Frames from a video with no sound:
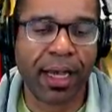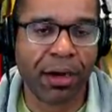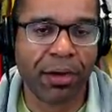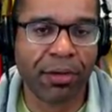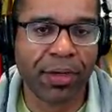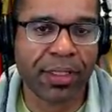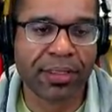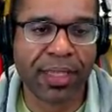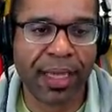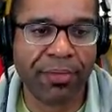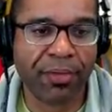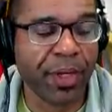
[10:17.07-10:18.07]
Now
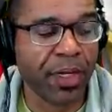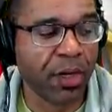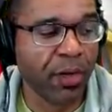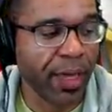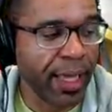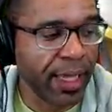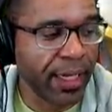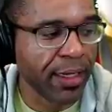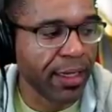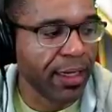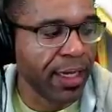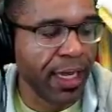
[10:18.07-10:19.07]
it's time for me to go
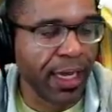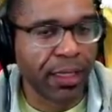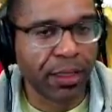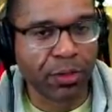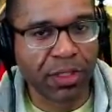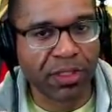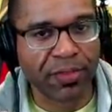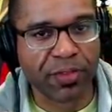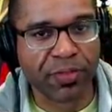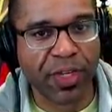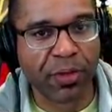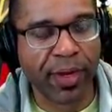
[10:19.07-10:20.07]
ahead and close out of
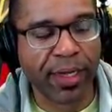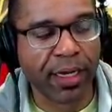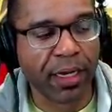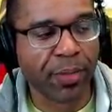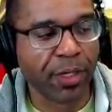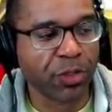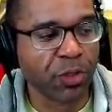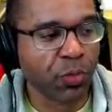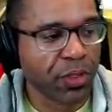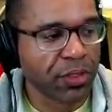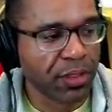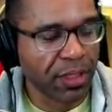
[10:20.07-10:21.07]
this video right now, but I
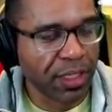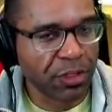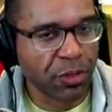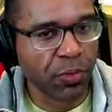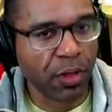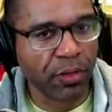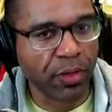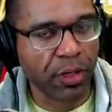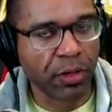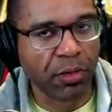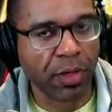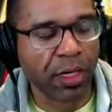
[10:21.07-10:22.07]
do want to let you all
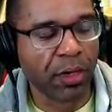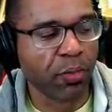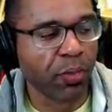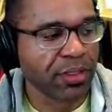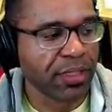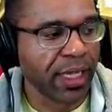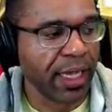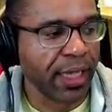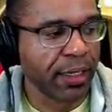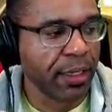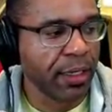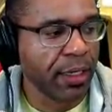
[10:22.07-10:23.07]
know uh, once
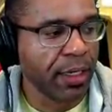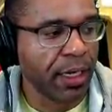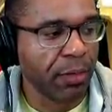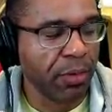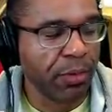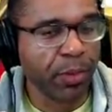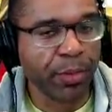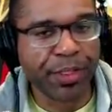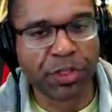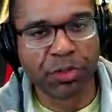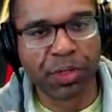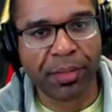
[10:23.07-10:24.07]
again. Uh, we will
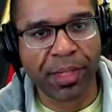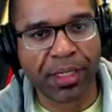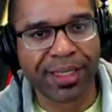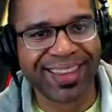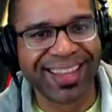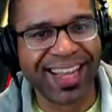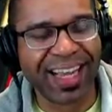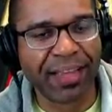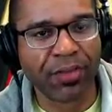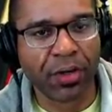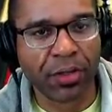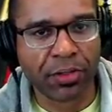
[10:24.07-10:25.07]
be streaming
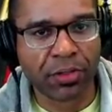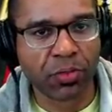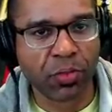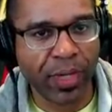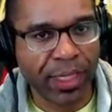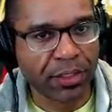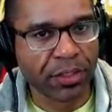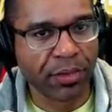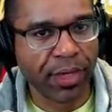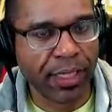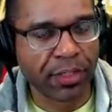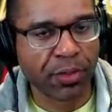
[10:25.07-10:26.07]
live on
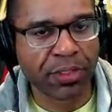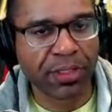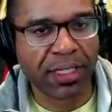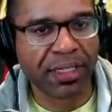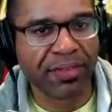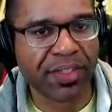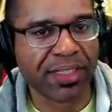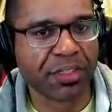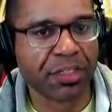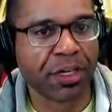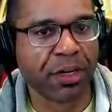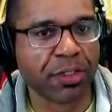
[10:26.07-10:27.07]
Twitch, okay? twitch dot t v
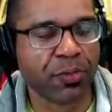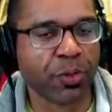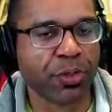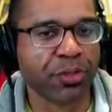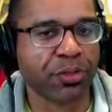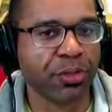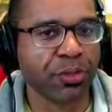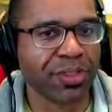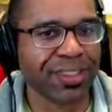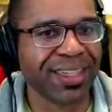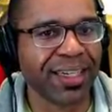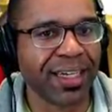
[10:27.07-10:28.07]
slash childish four zero
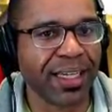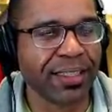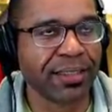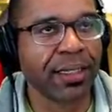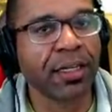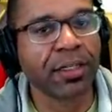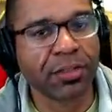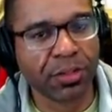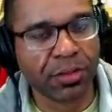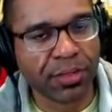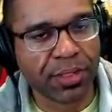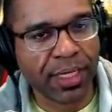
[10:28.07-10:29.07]
two, Sundays,
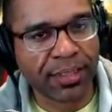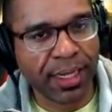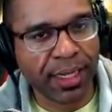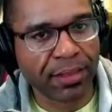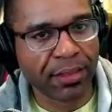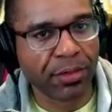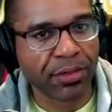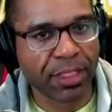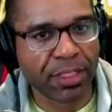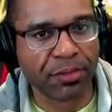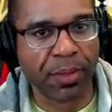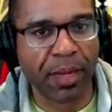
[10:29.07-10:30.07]
Tuesdays, and
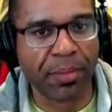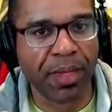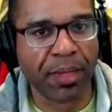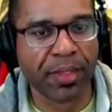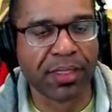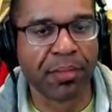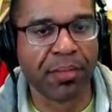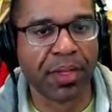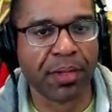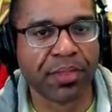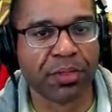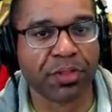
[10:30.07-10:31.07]
Thursdays from eight p m to ten
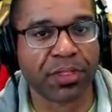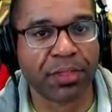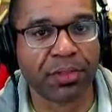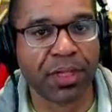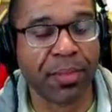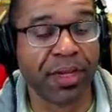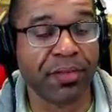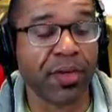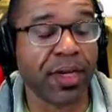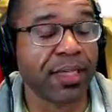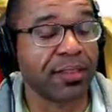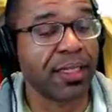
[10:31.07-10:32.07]
p m Central Standard Time. And
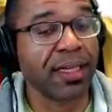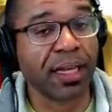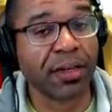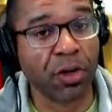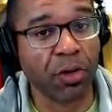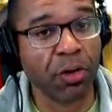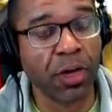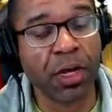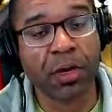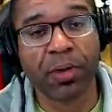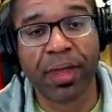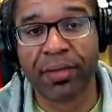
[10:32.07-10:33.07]
if you guys did not know,
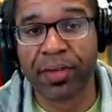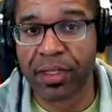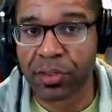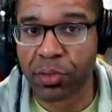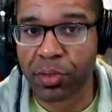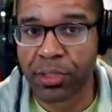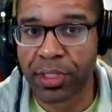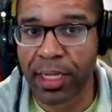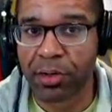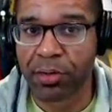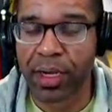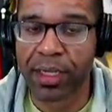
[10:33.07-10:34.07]
we have a Discord
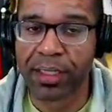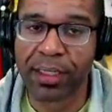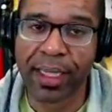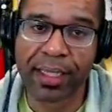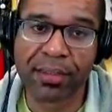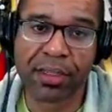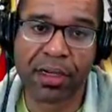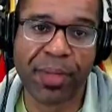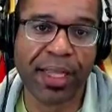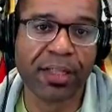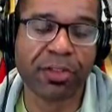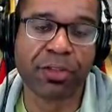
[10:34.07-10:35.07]
channel. Uh, the link is going
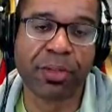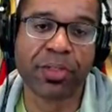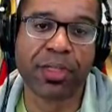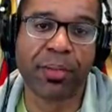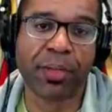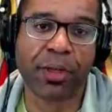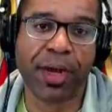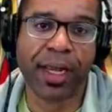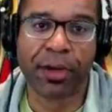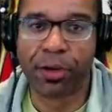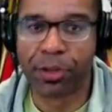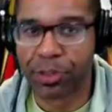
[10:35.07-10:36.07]
to be in the description down
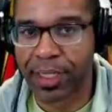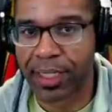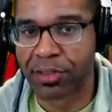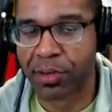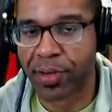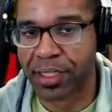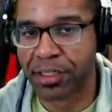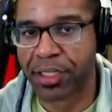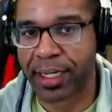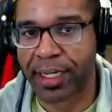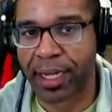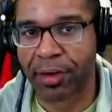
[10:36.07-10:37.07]
below. I encourage you guys to go ahead
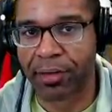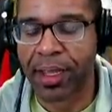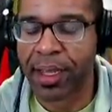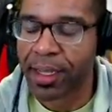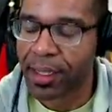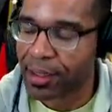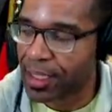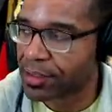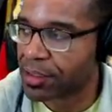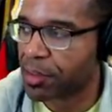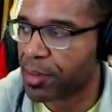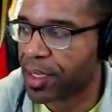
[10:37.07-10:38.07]
and check it out.
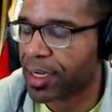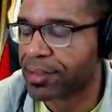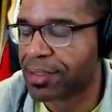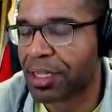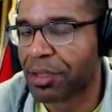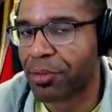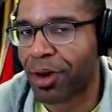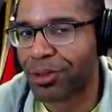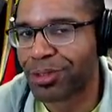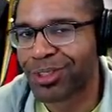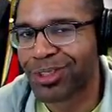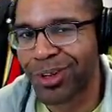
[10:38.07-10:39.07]
That's going to be it, guys. Thank you
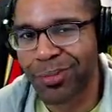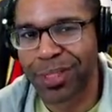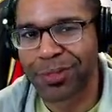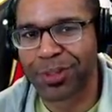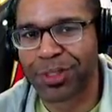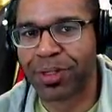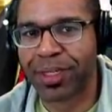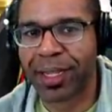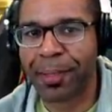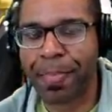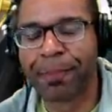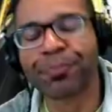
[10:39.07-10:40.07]
all so much for
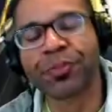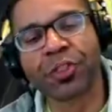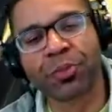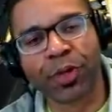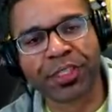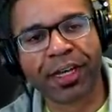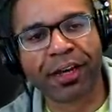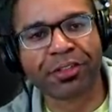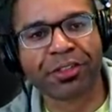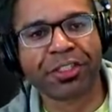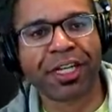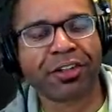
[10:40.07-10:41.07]
tuning in. It's your boy
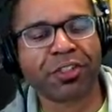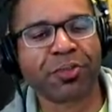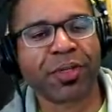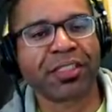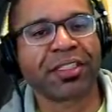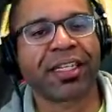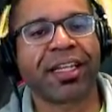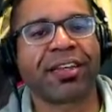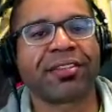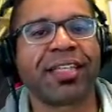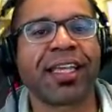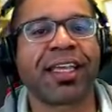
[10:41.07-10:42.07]
Childish, ChildishPlays,
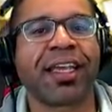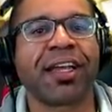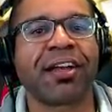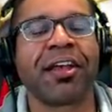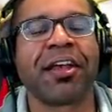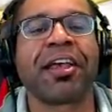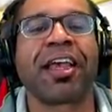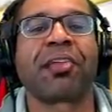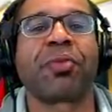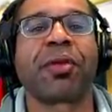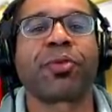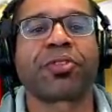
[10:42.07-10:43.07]
checking out. Take care,
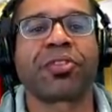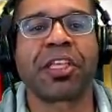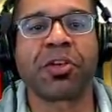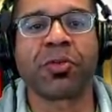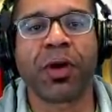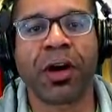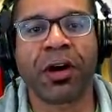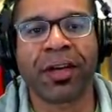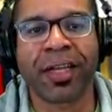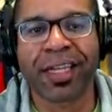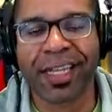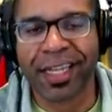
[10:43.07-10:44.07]
and we will see you
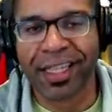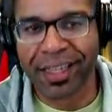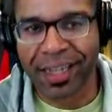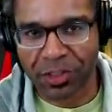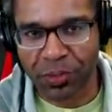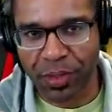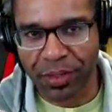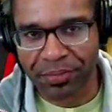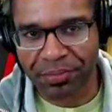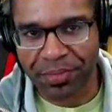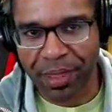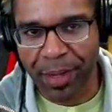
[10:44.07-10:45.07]
all in the next one.